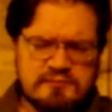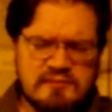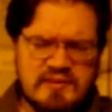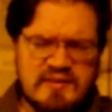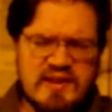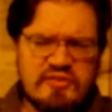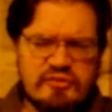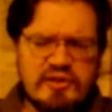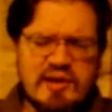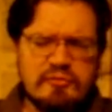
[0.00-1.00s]
And the
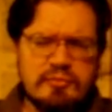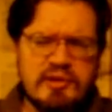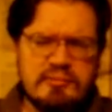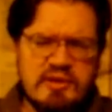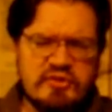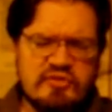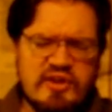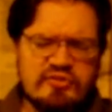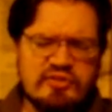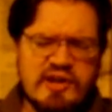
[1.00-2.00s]
answer came to me in a
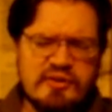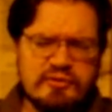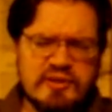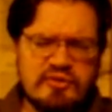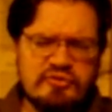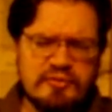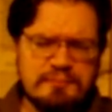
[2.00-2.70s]
meditation I had on nature.